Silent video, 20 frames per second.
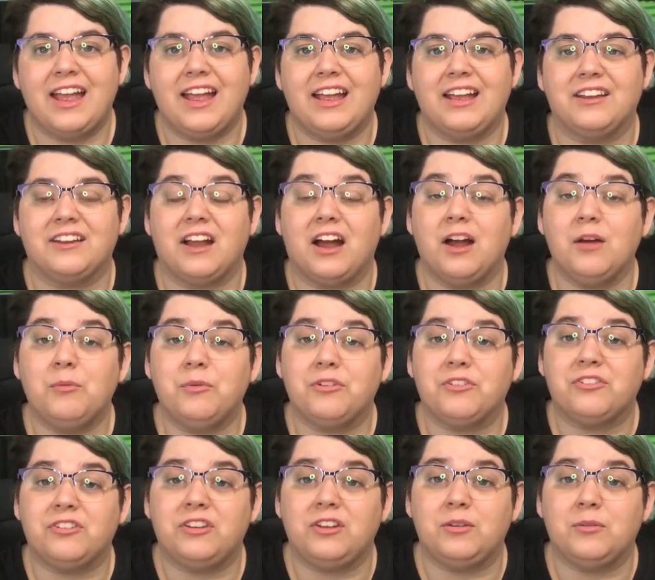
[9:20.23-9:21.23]
And I
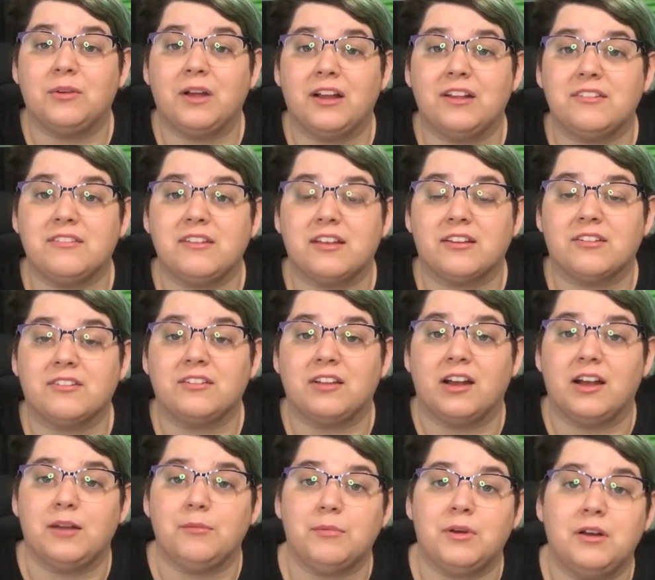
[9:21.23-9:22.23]
will see you guys next
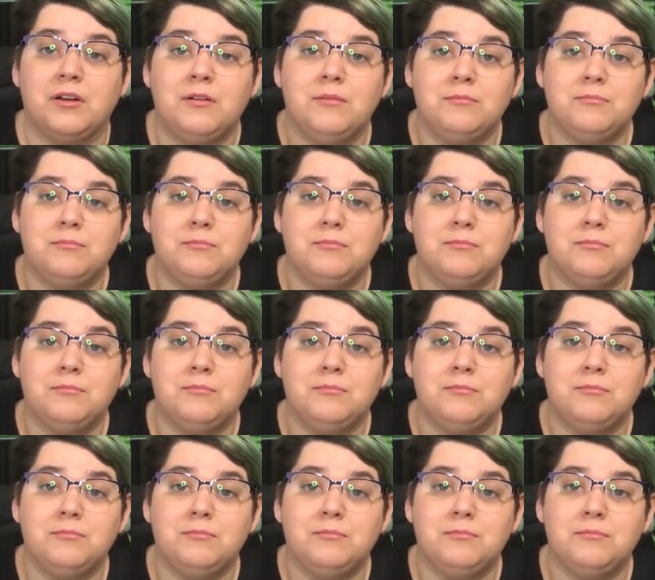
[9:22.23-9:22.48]
time.